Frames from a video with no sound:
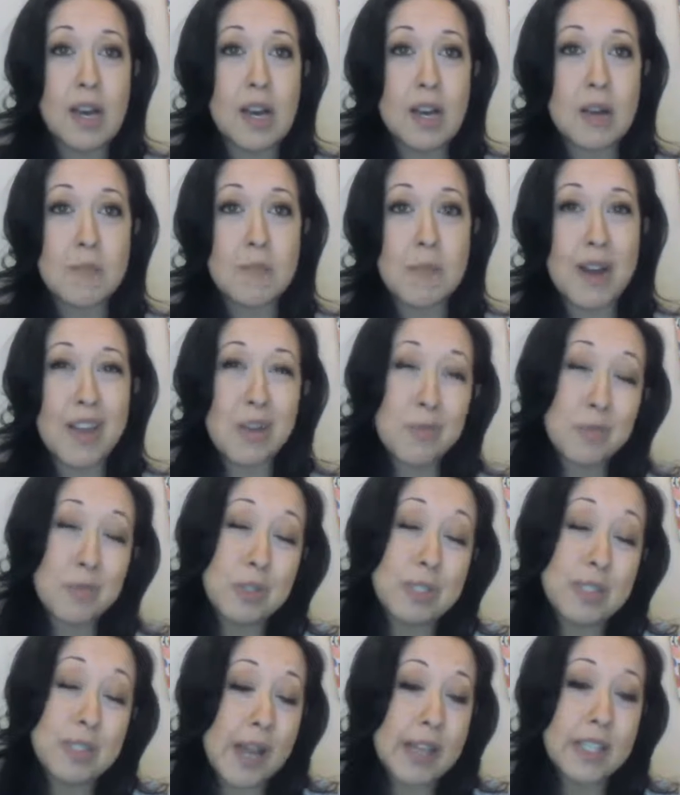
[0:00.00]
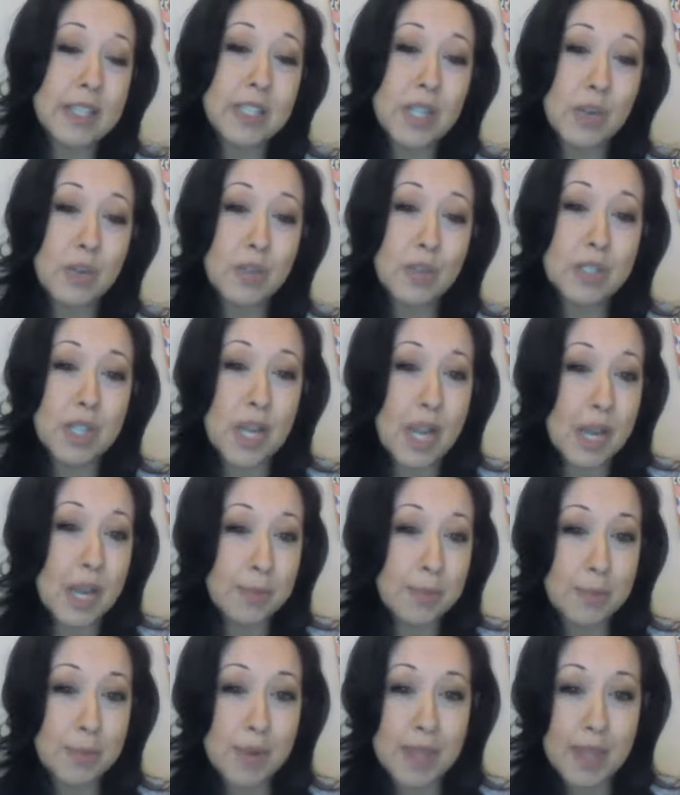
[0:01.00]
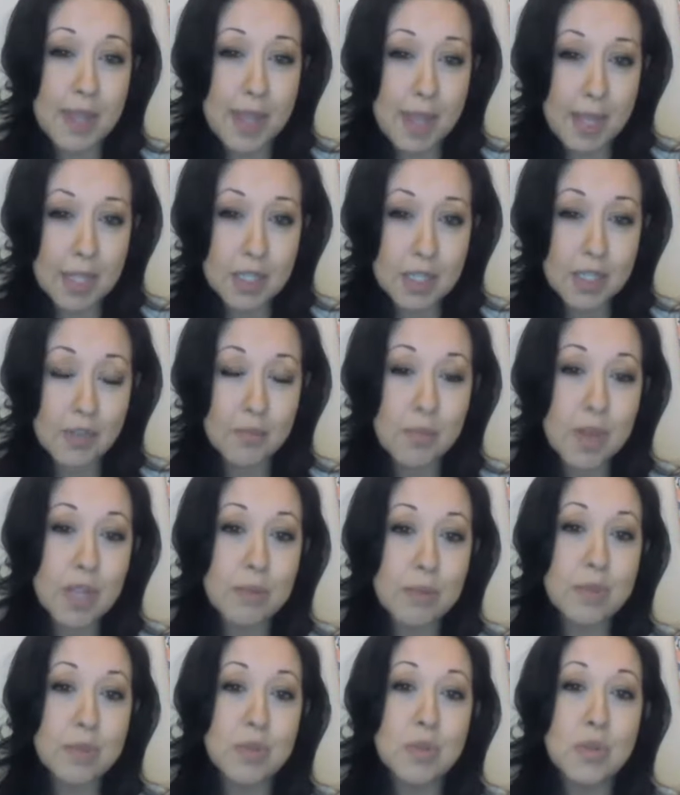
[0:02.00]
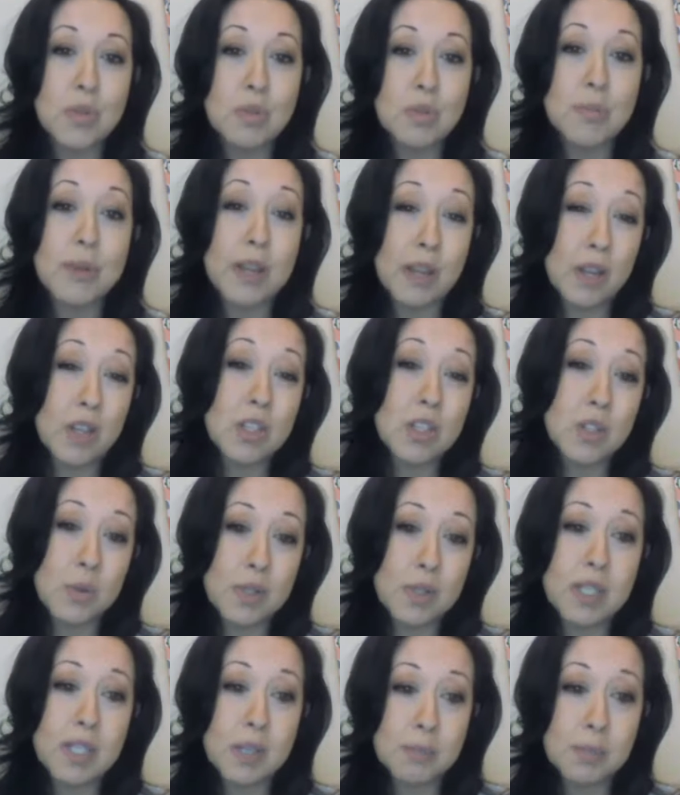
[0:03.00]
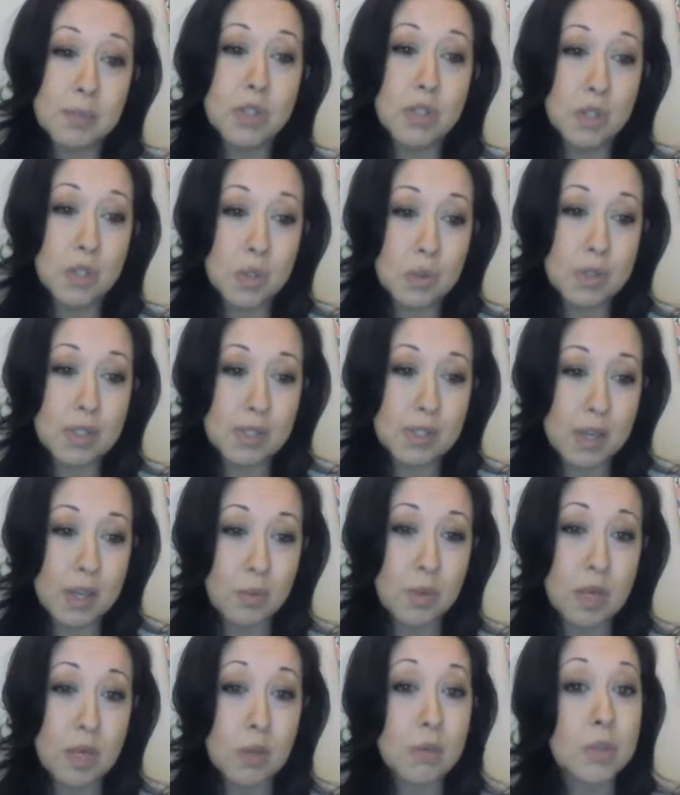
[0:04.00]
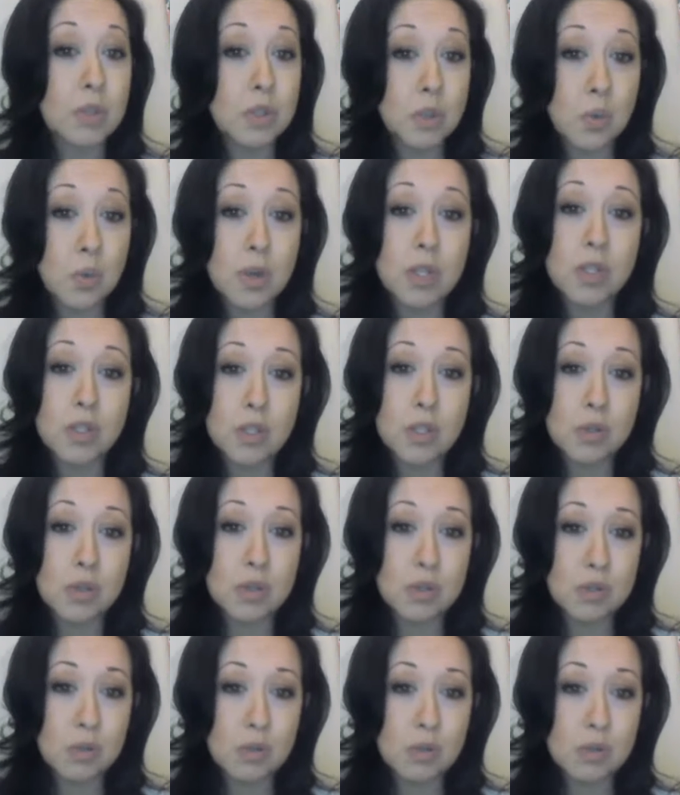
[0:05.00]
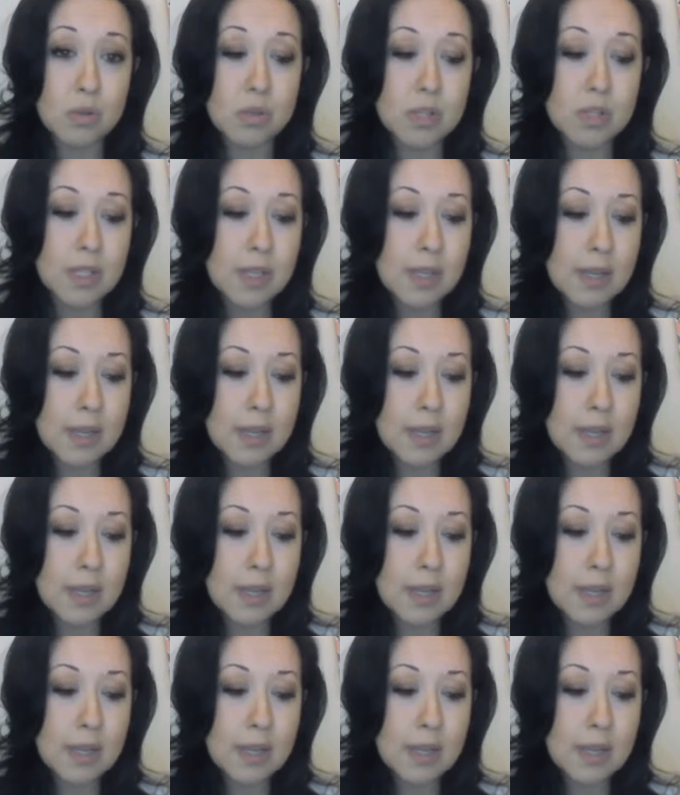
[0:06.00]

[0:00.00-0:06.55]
I almost died several times by the hands of my abuser, but I also attempted suicide when I was 22 years old.